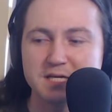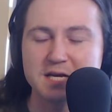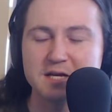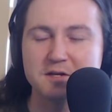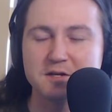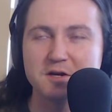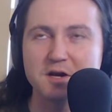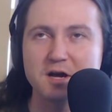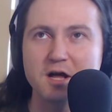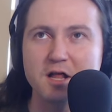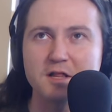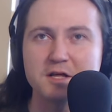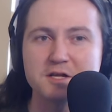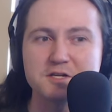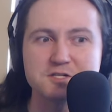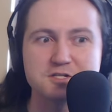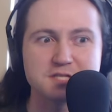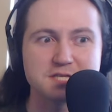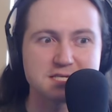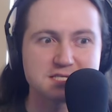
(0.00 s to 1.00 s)

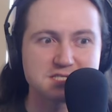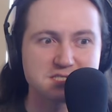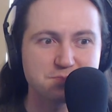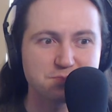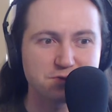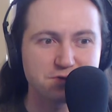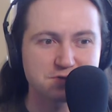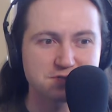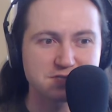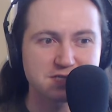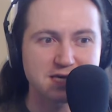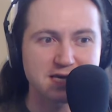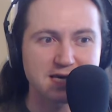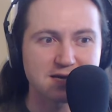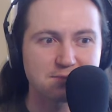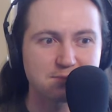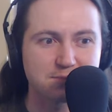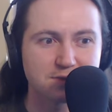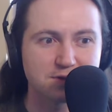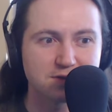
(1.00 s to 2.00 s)
Acknowledge this, Bruce
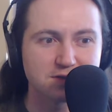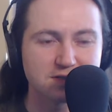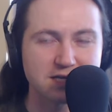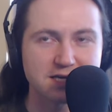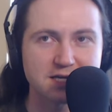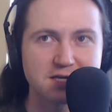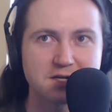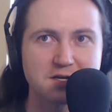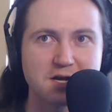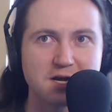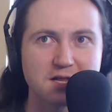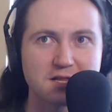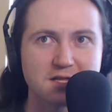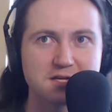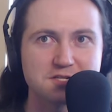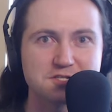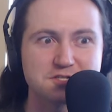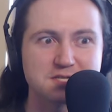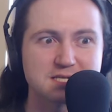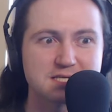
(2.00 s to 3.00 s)
Campbell.
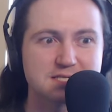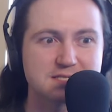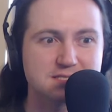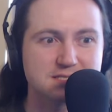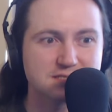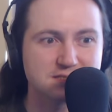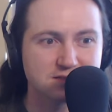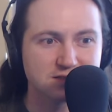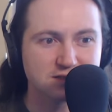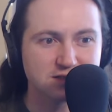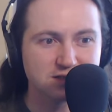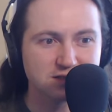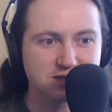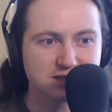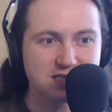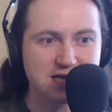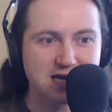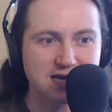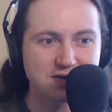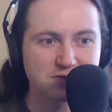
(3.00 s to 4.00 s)
Acknowledge this,
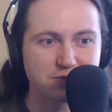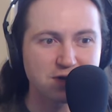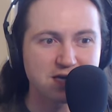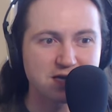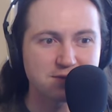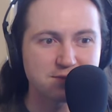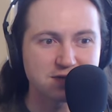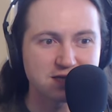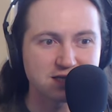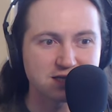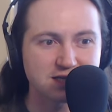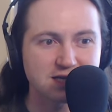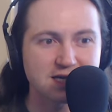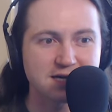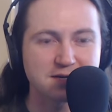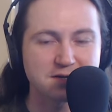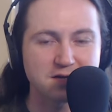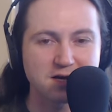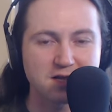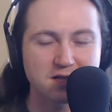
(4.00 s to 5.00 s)
Ted Raimi.
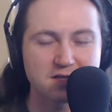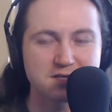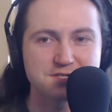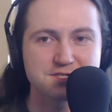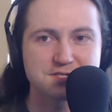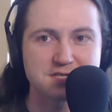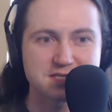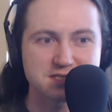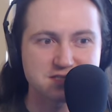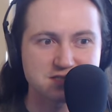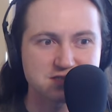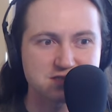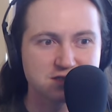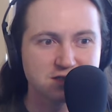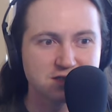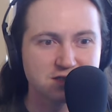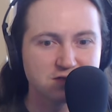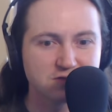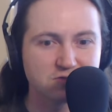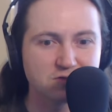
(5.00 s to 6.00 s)
Acknowledge this,
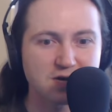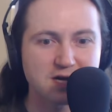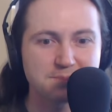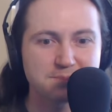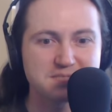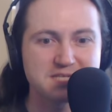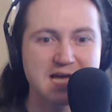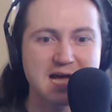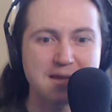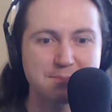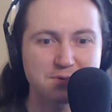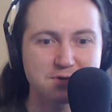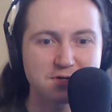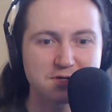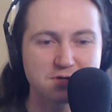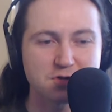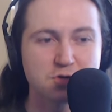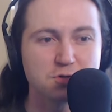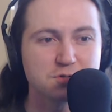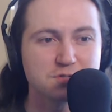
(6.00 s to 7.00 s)
Rob
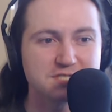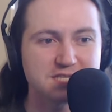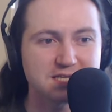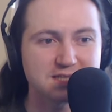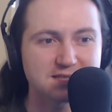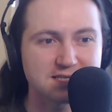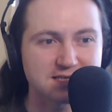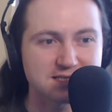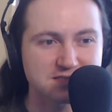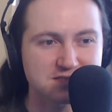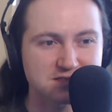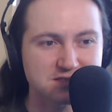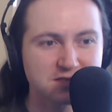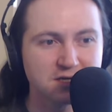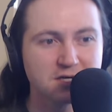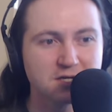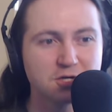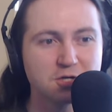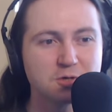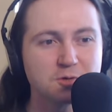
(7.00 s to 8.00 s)
Tapert. Who did this?
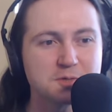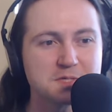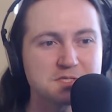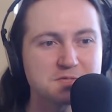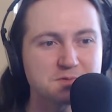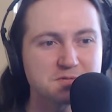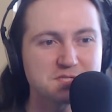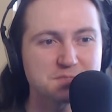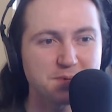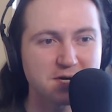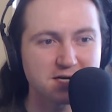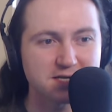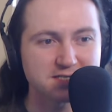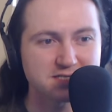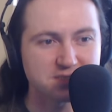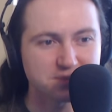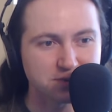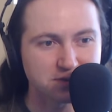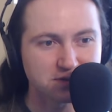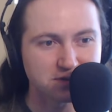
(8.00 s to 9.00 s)
Who is
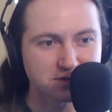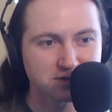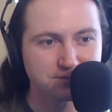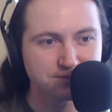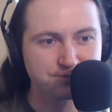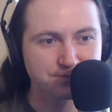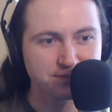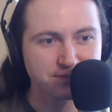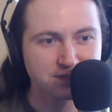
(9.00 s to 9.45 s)
responsible?